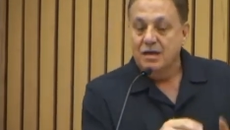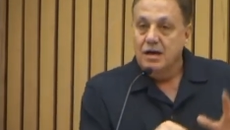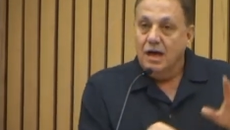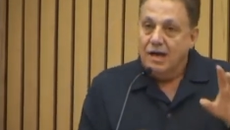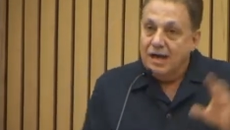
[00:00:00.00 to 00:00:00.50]

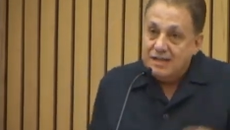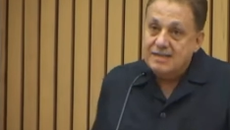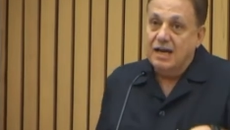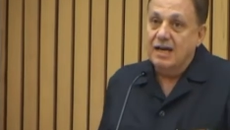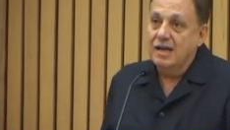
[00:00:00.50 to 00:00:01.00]
And that's,
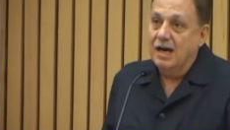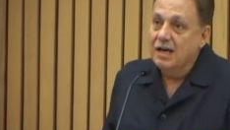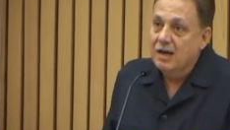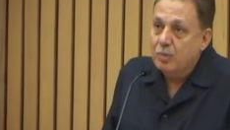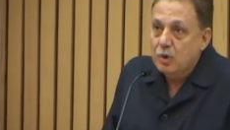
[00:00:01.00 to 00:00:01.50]
I, I
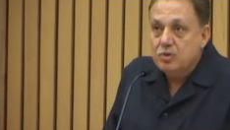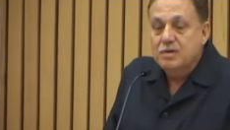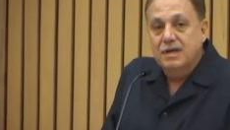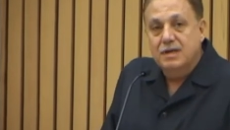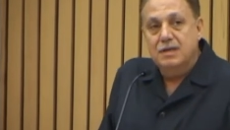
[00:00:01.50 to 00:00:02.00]
applaud the
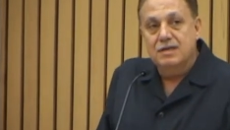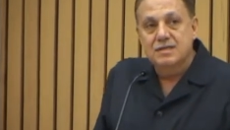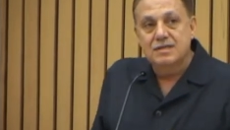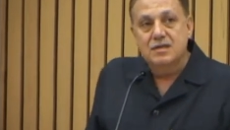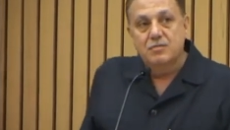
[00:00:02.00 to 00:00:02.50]
Indian
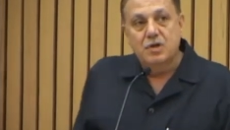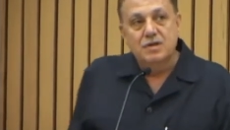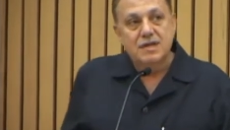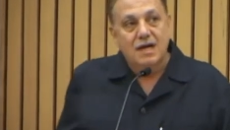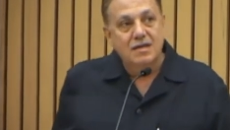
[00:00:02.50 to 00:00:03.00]
system because
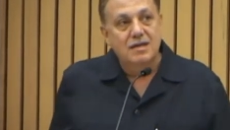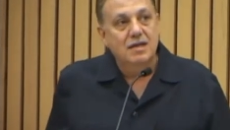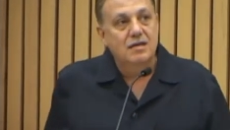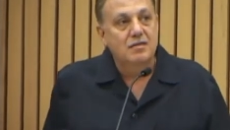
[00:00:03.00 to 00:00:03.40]
I think